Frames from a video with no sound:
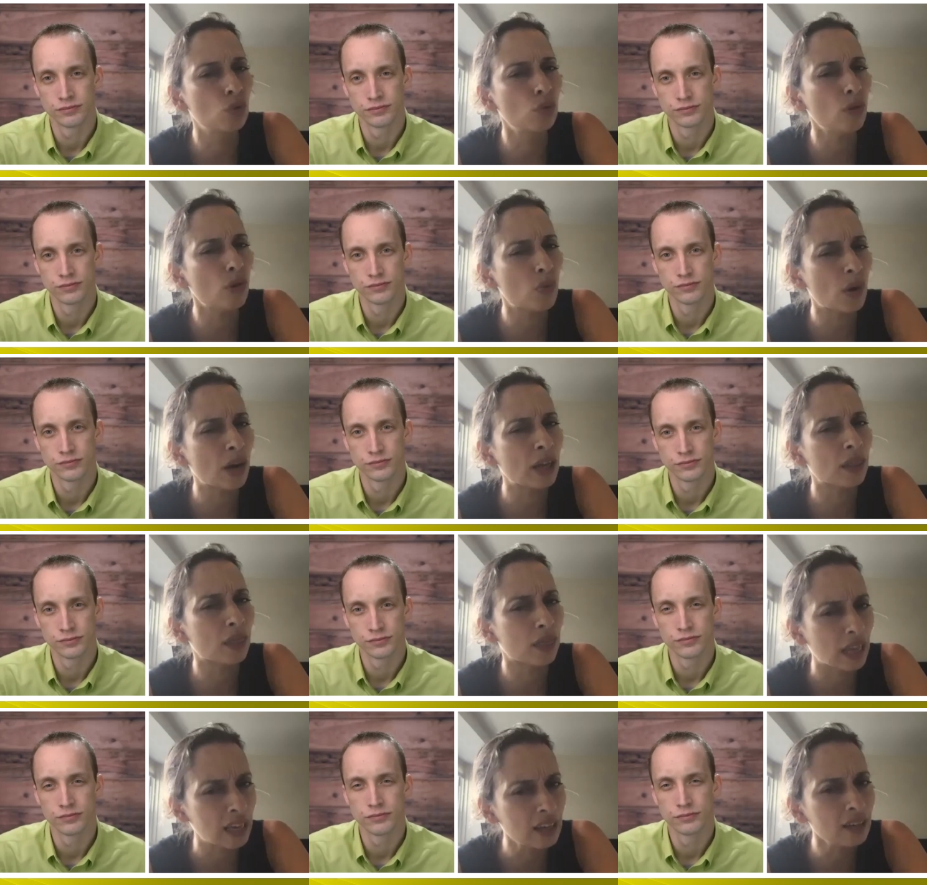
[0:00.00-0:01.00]
Speaker 1: the right
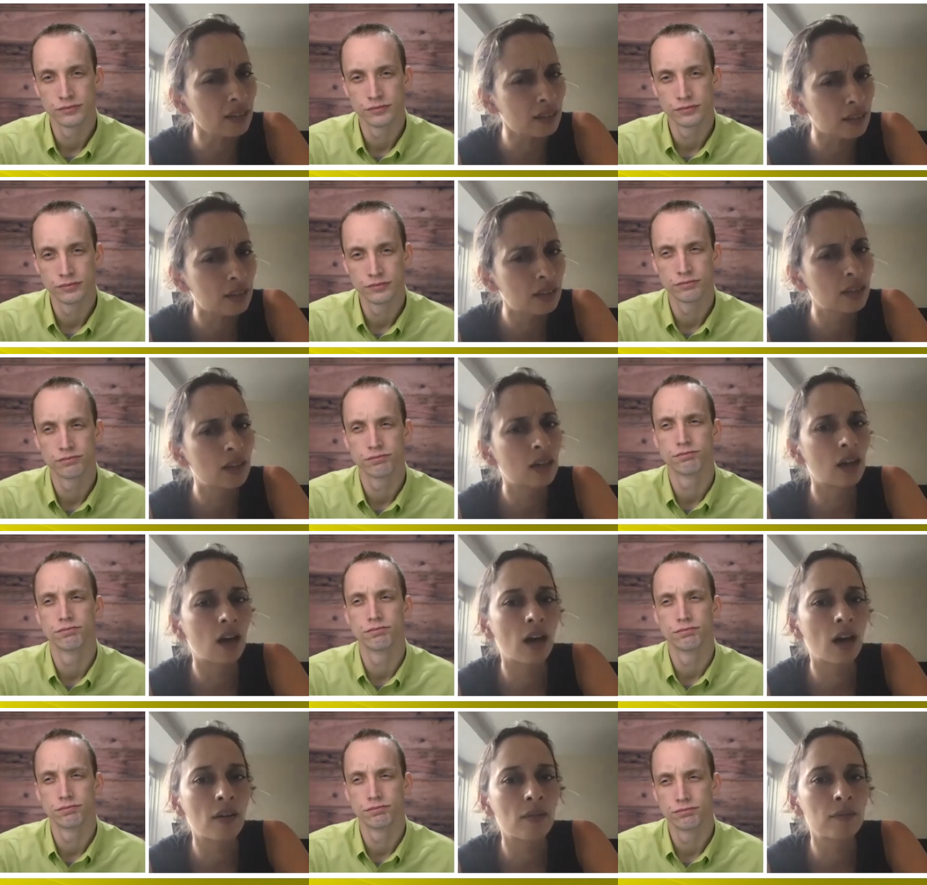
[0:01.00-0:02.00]
thing
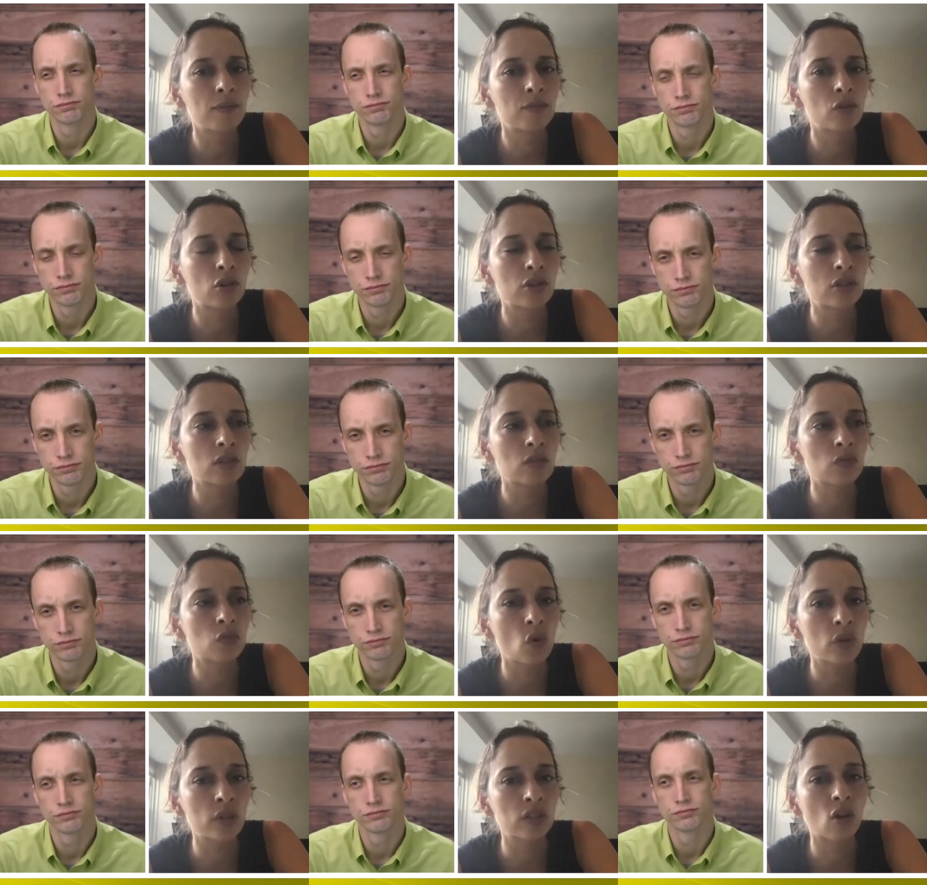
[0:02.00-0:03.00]
um, versus
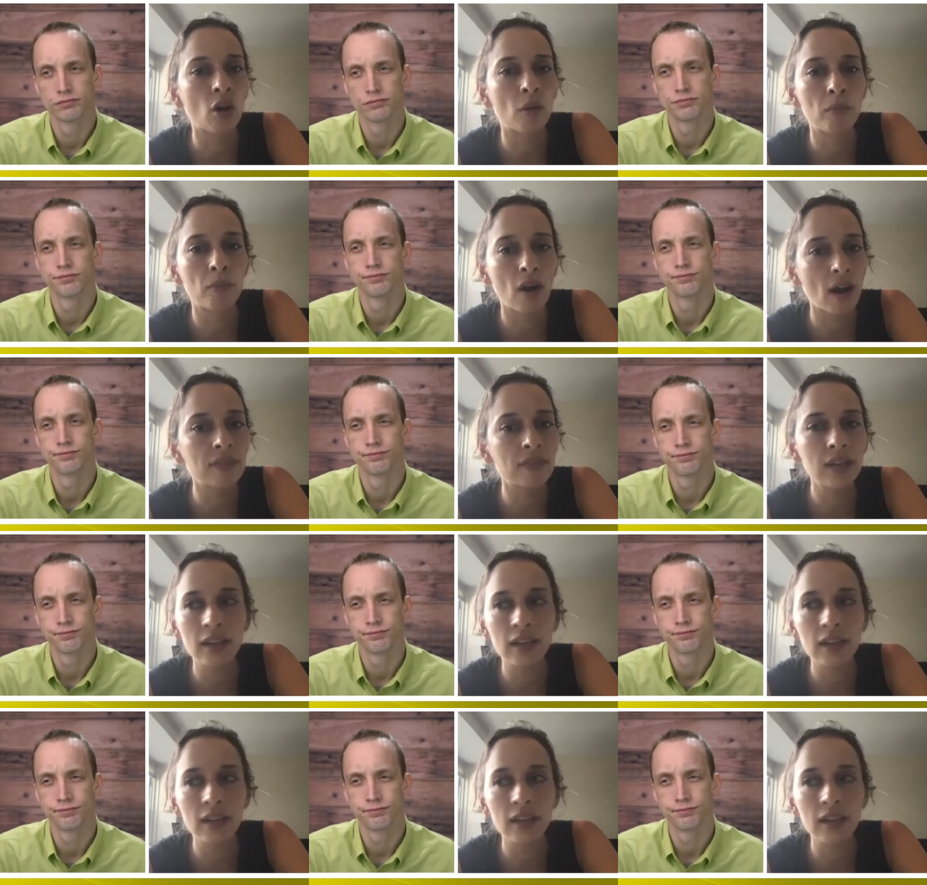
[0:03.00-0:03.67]
focus on profit.